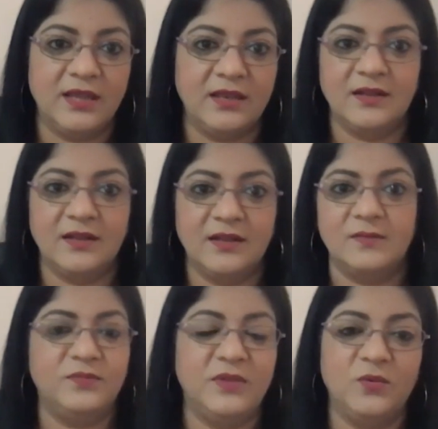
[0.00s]
and
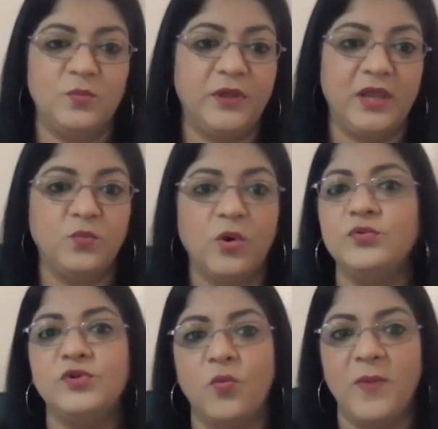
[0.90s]
it
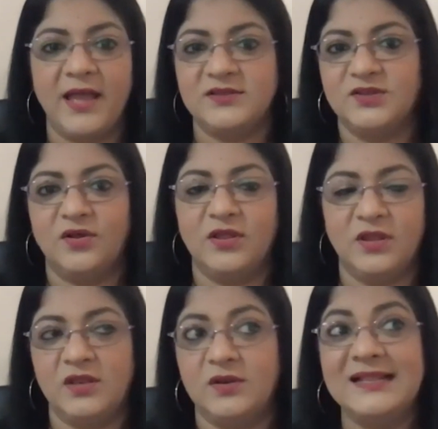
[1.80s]
won't go bad,
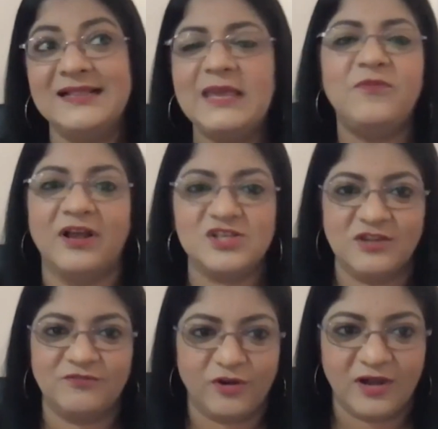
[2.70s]
it'll keep
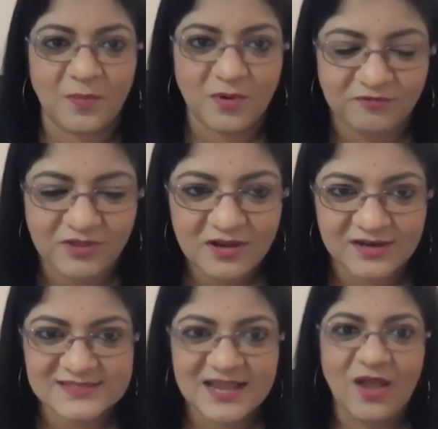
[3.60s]
functioning for a number of
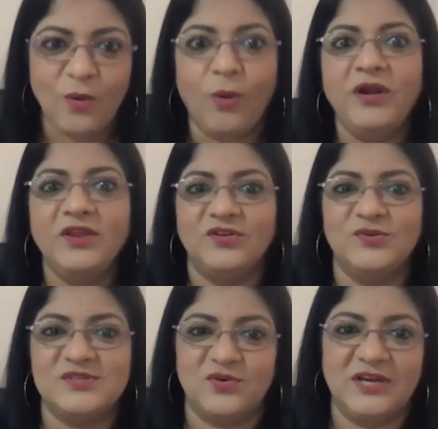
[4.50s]
years. Or you could
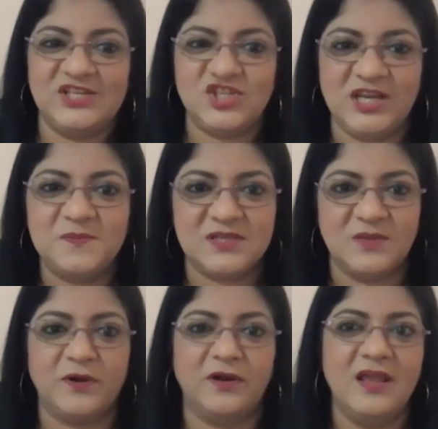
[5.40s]
use a really cheap
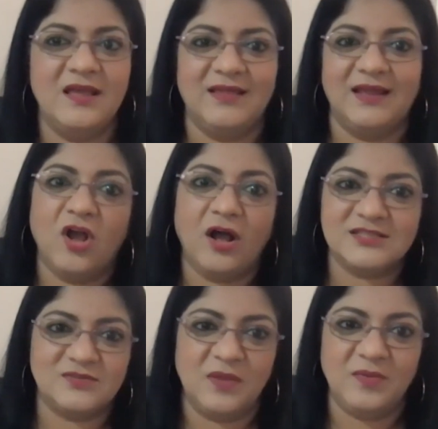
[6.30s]
zipper that
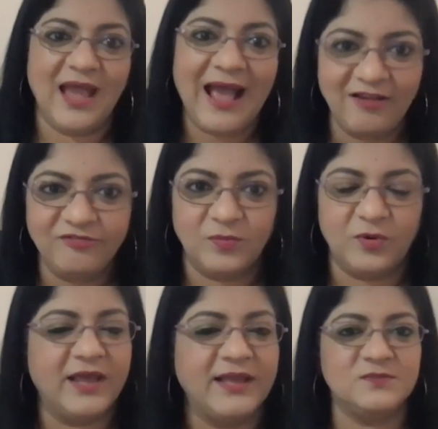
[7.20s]
costs maybe half the
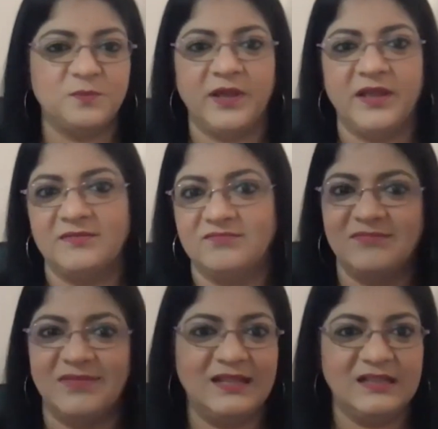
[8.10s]
price, but
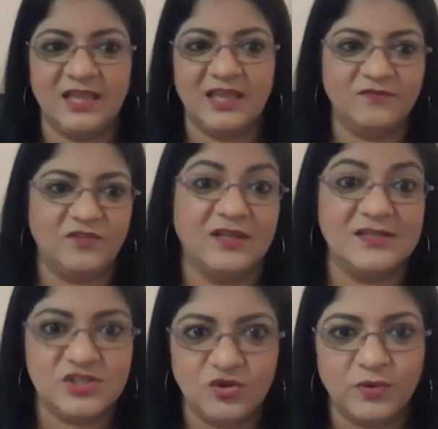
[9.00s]
it'll give the
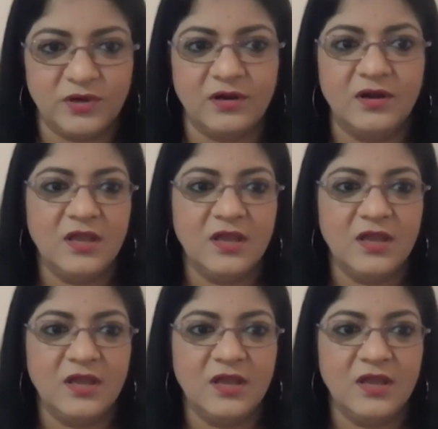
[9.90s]
consumer